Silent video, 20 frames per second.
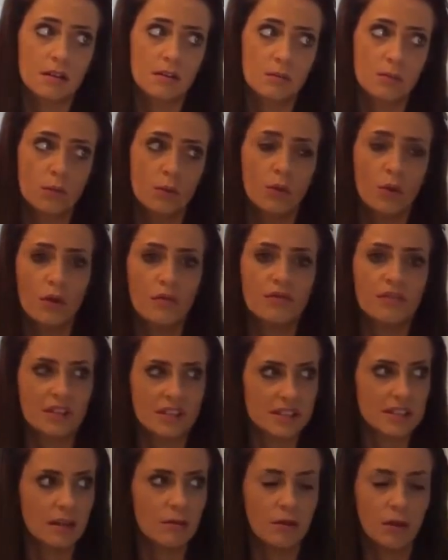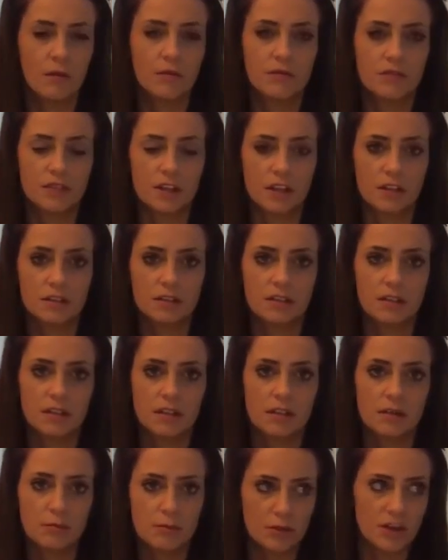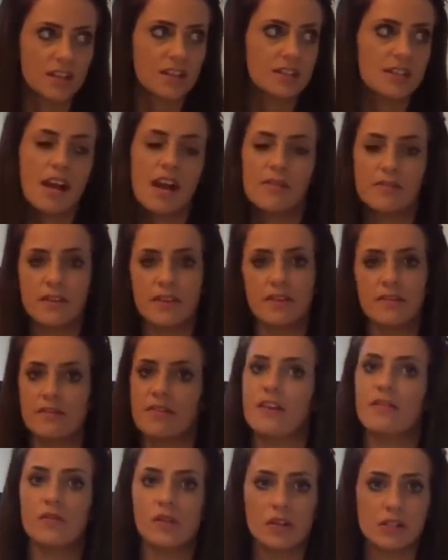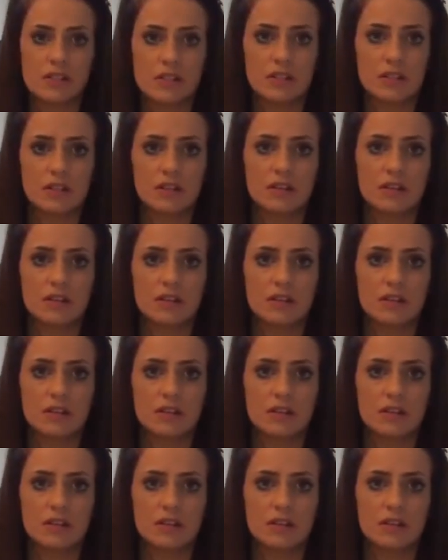Well, obviously I'm confident. Bricks are heavier than feathers.